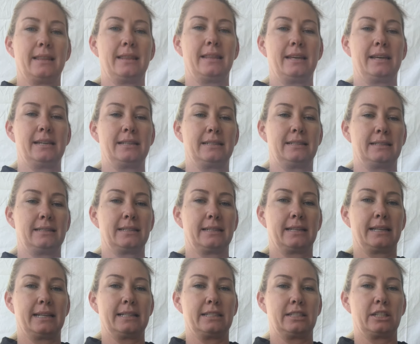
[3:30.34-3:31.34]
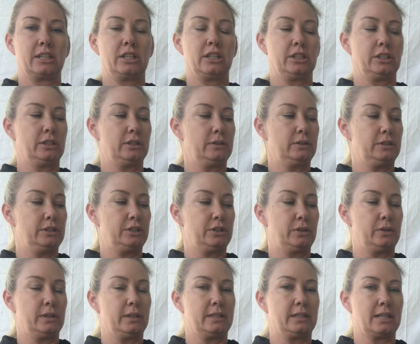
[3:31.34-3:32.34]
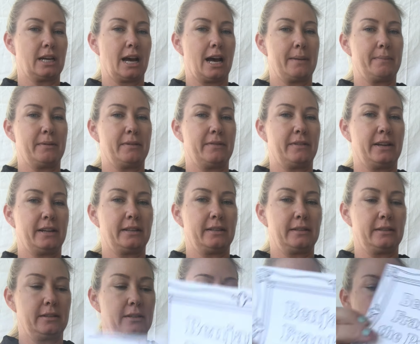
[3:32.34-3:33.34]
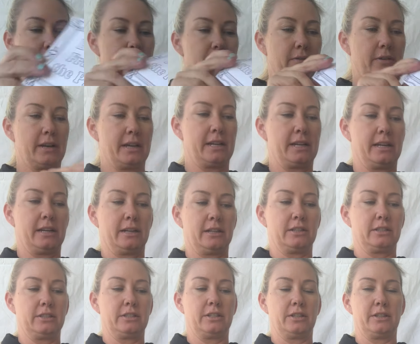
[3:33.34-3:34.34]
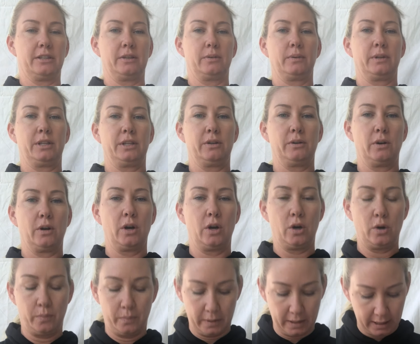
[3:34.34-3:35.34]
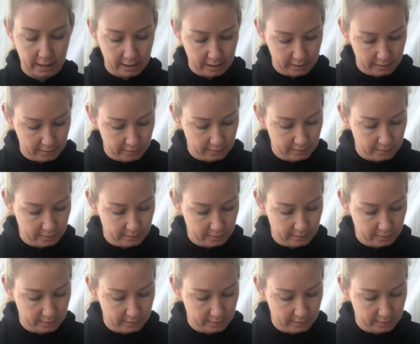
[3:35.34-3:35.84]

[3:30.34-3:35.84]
This gets glued to the top of it right here, so that when you open it,